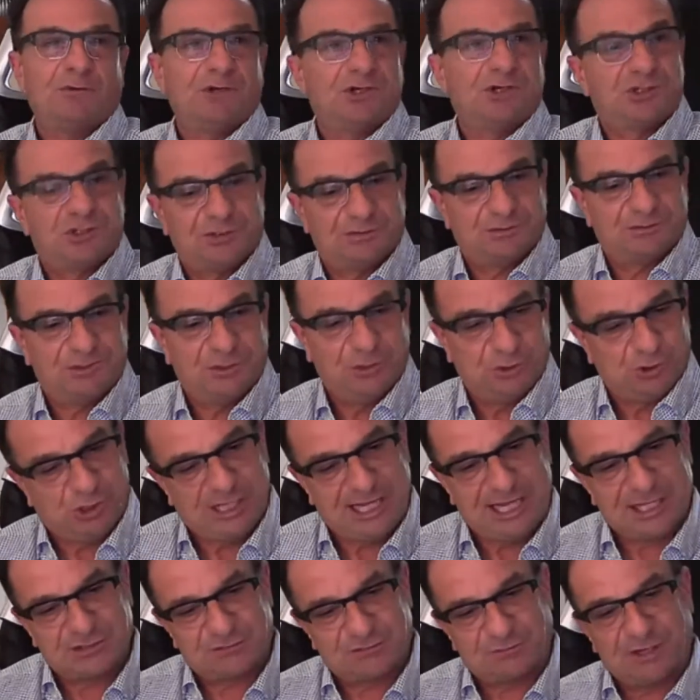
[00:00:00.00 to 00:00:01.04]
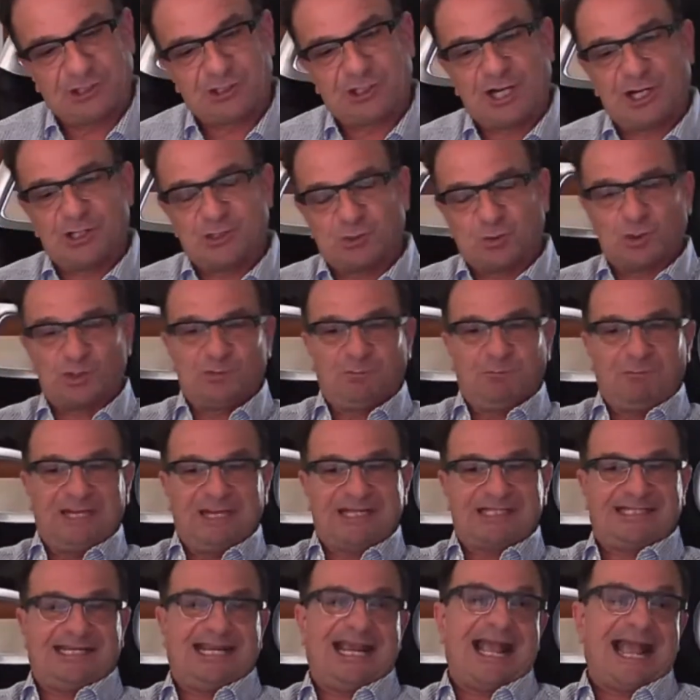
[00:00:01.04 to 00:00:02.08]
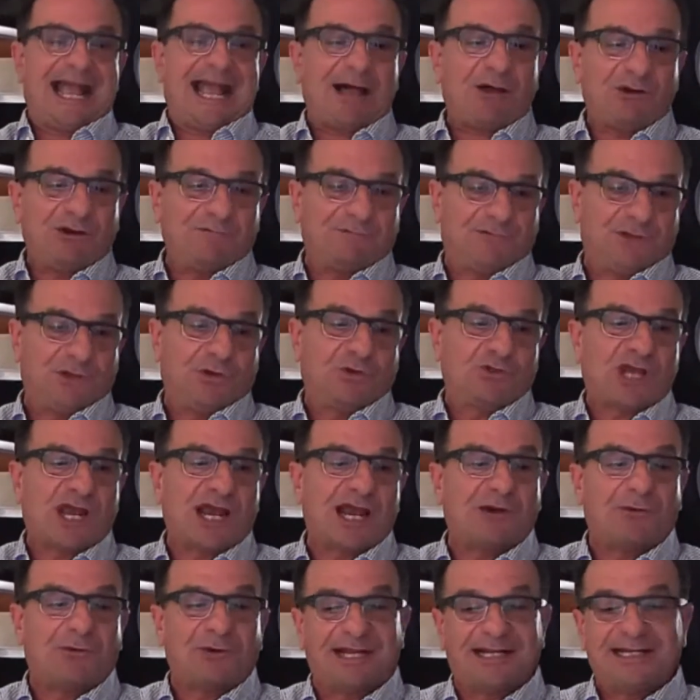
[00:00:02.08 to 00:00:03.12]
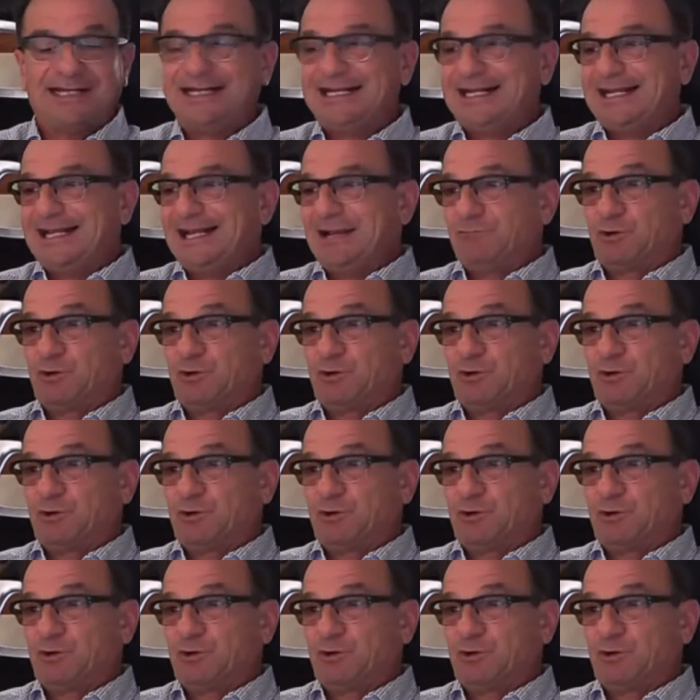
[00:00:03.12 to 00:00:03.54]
which usually has franchisors mixing out of those hiring,